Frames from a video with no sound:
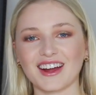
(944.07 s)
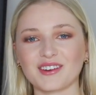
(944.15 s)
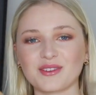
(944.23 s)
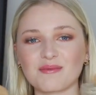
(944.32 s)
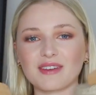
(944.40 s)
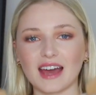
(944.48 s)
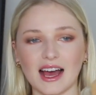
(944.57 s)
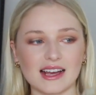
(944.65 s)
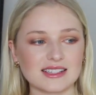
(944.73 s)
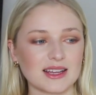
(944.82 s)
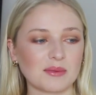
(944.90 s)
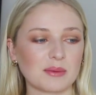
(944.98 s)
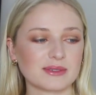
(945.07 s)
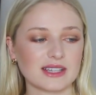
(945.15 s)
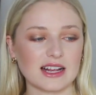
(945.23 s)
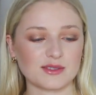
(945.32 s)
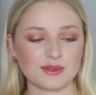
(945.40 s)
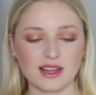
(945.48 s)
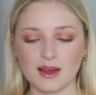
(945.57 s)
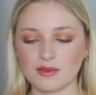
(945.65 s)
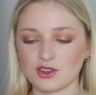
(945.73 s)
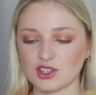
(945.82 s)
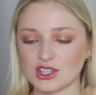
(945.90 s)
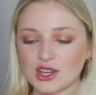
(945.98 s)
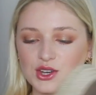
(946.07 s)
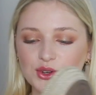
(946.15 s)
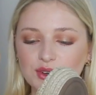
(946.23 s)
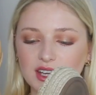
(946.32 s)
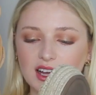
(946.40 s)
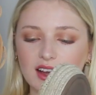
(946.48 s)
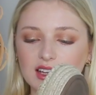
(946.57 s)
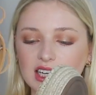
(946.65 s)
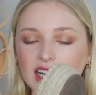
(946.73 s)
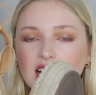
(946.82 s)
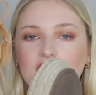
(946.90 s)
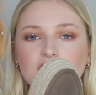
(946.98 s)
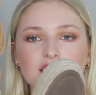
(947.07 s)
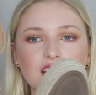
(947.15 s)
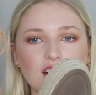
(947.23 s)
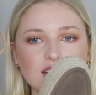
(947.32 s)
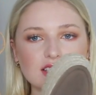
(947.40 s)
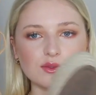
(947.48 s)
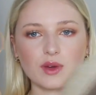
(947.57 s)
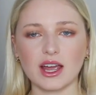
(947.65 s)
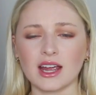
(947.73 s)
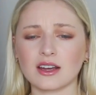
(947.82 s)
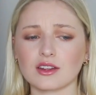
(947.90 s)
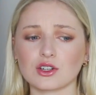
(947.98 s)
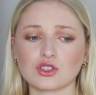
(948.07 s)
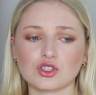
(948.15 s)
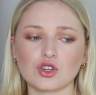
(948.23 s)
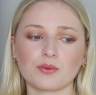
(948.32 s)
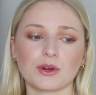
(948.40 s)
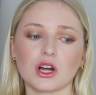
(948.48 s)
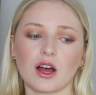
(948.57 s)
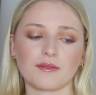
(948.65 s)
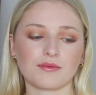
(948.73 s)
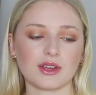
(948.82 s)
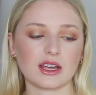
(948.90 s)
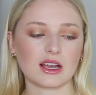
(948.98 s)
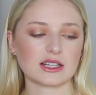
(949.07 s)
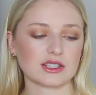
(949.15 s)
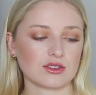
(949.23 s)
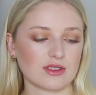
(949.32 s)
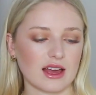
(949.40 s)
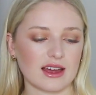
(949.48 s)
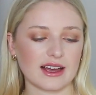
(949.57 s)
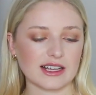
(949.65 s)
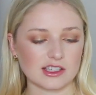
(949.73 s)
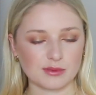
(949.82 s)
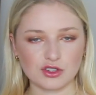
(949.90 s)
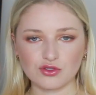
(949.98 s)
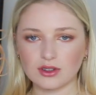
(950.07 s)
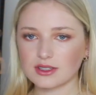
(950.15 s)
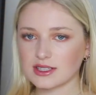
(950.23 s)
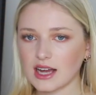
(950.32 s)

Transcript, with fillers: They're from Guess. I'm obsessed with them. They're just a nudie color. They are suede. They're super comfy because they're that espadrille